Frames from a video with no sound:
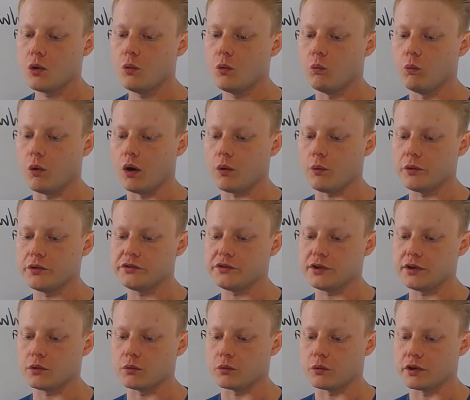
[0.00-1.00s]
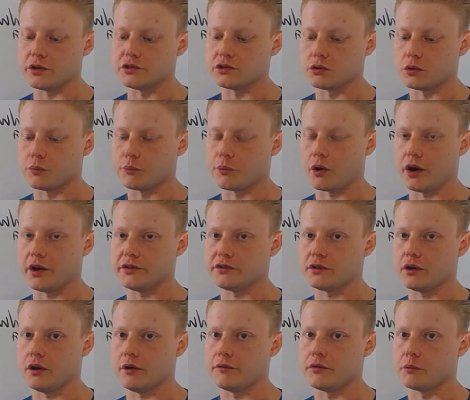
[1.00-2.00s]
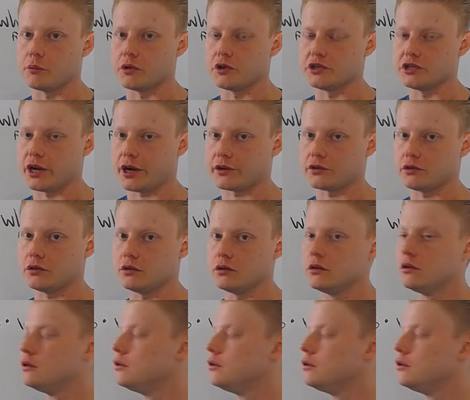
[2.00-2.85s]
What was the original price of the projector?